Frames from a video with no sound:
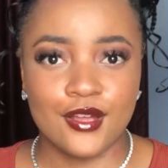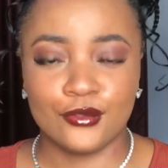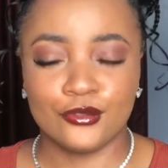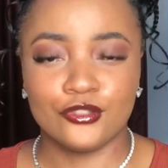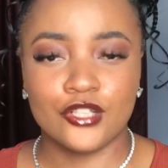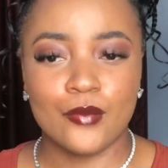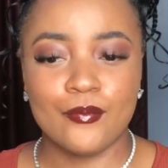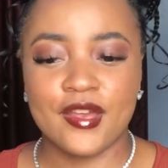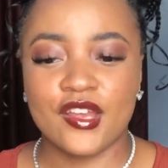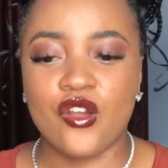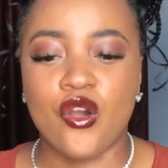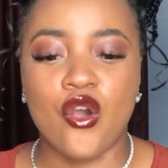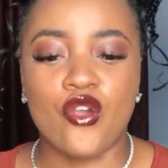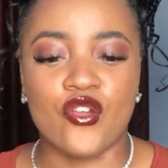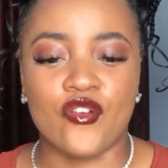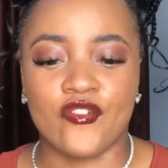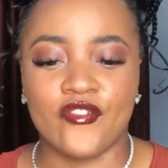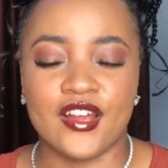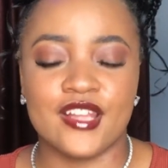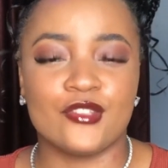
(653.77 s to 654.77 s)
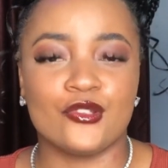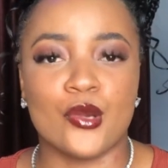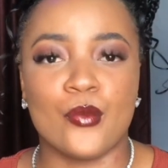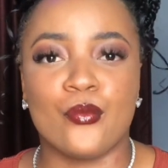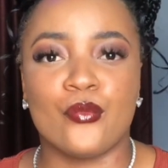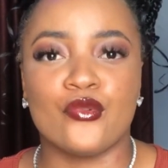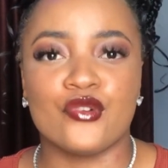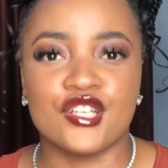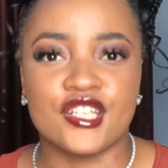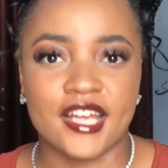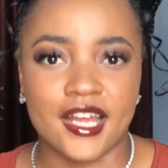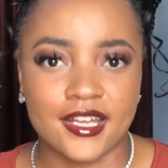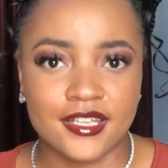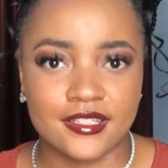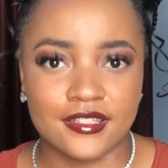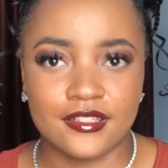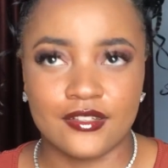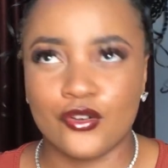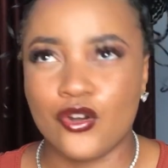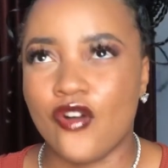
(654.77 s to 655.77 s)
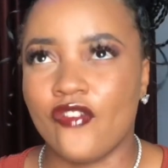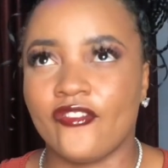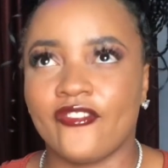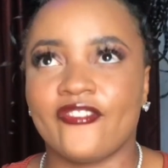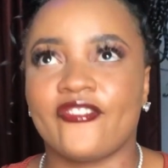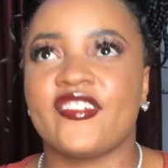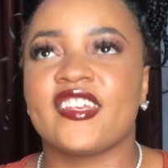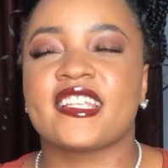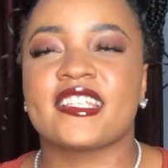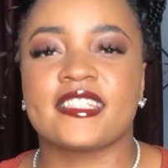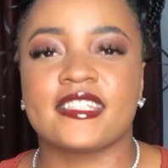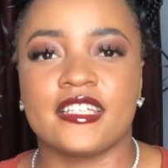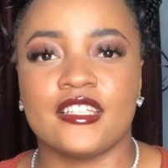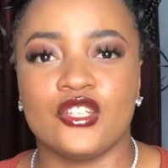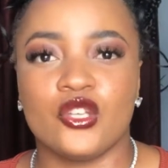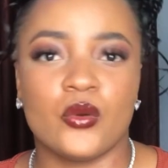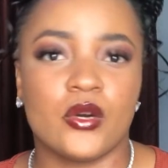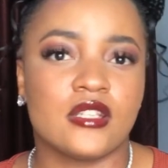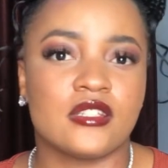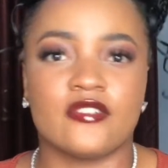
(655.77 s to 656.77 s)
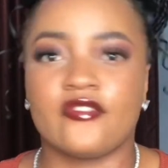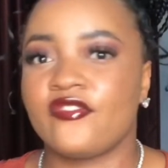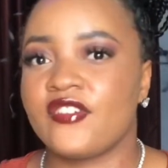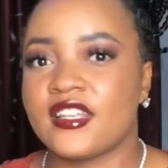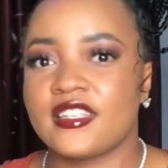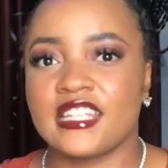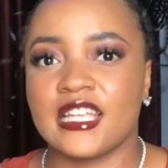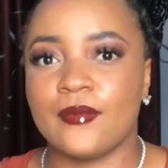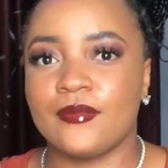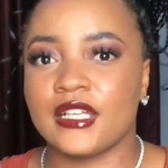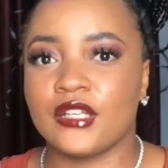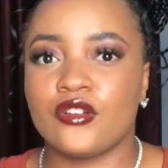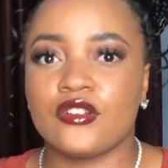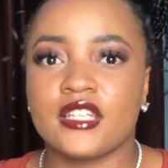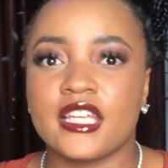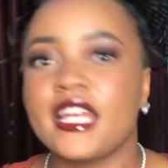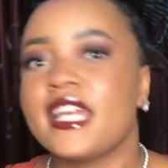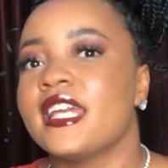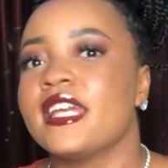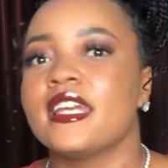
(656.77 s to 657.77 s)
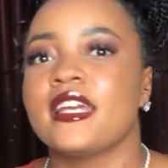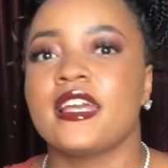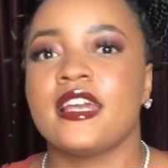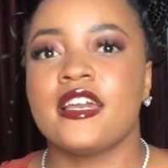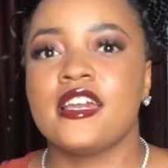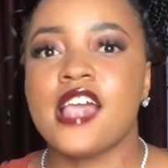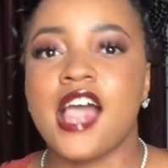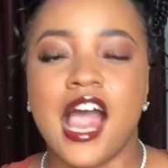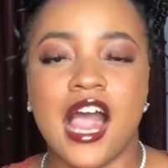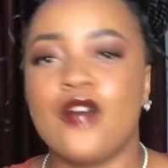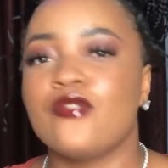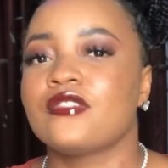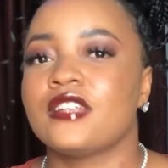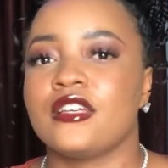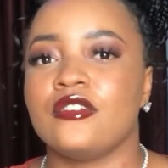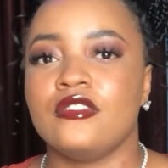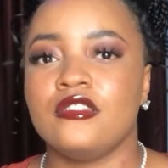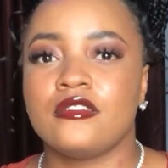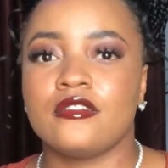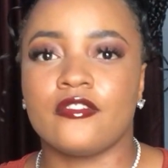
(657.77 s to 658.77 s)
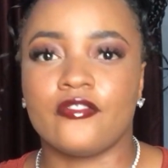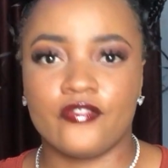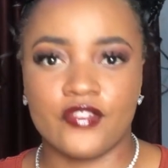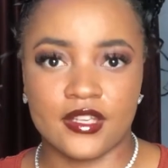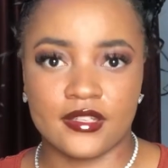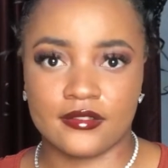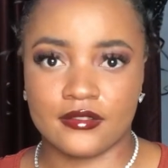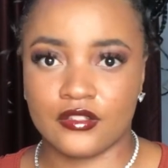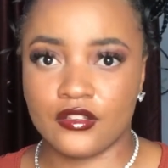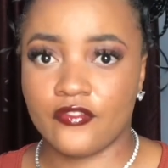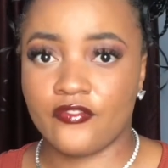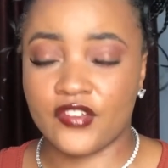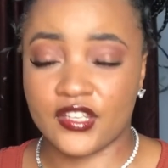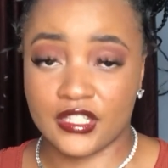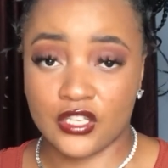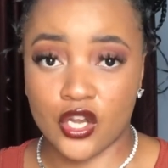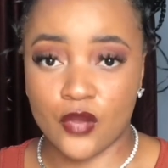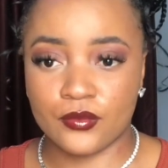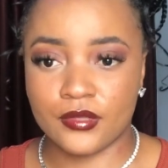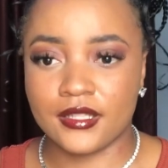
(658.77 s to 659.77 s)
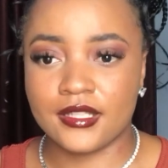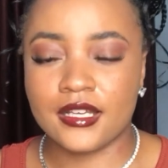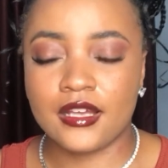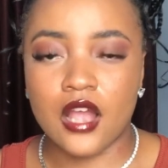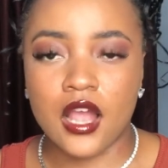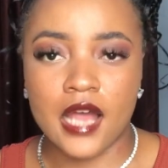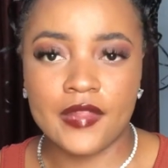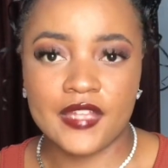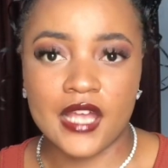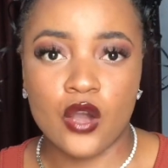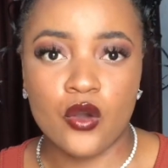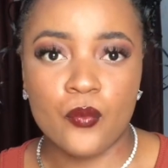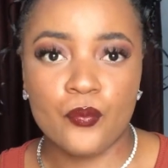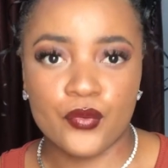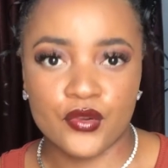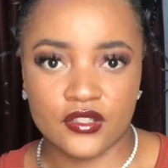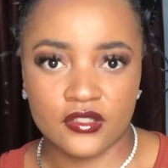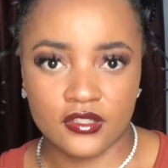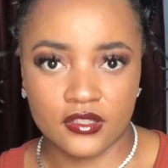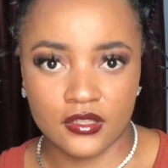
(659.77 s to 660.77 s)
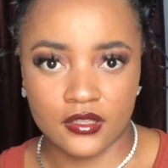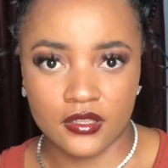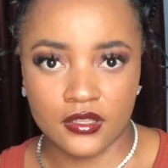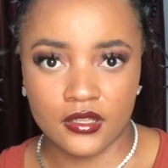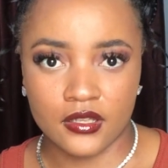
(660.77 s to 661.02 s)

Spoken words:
Not make all your friends your project of fixing. You want to fix them. They're not a house that you need to fix. You're not fixing up. So they're their own person.